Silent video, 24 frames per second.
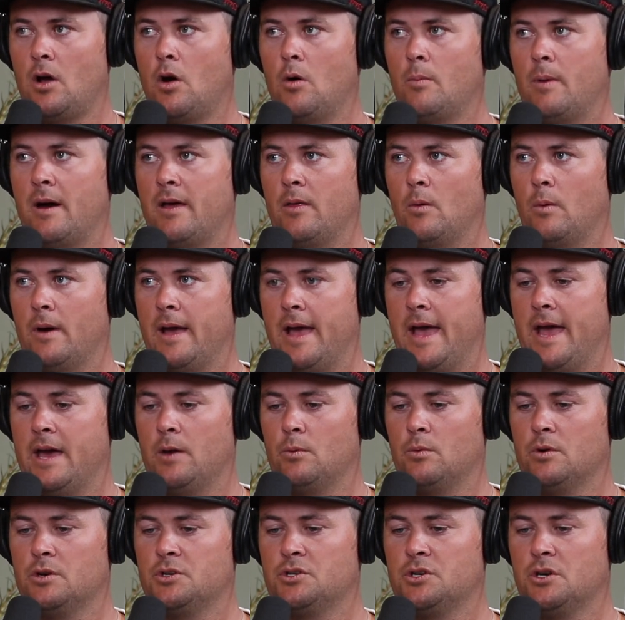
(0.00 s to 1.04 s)
oh, by the way, and
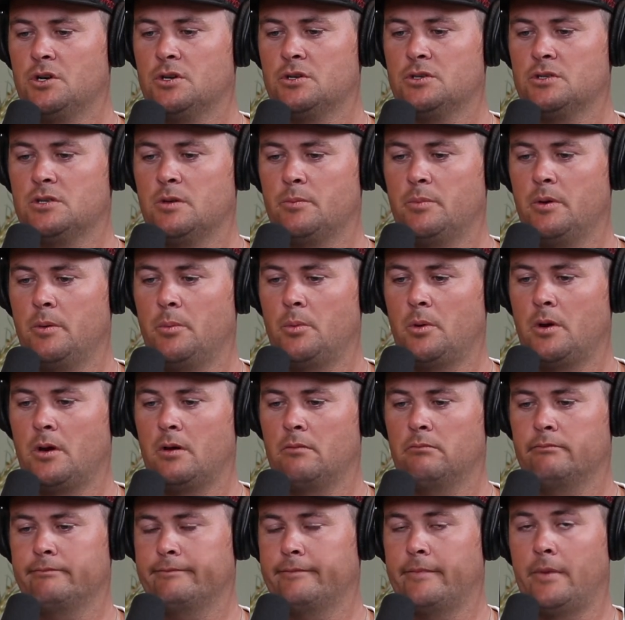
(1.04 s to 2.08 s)
we're a church, then people are like,
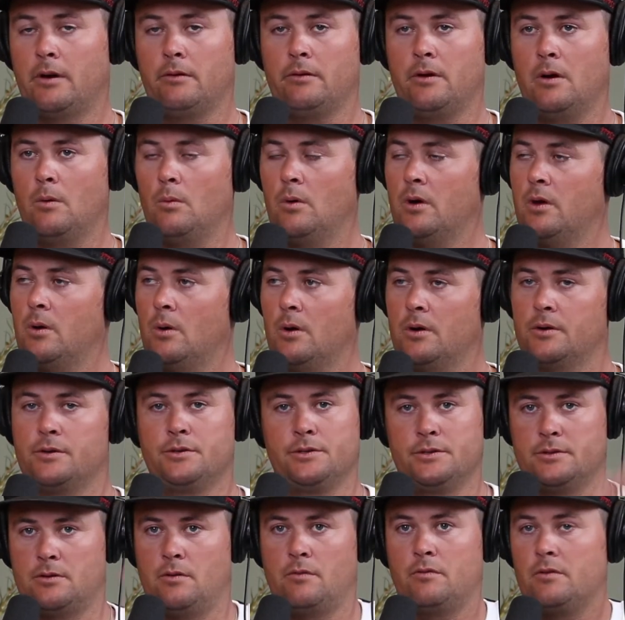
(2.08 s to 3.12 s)
I don't care what you are, you're
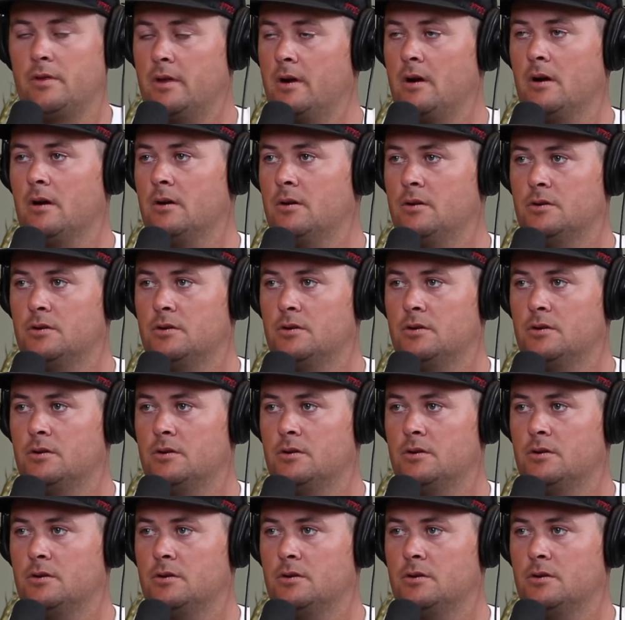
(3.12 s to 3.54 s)
just over there.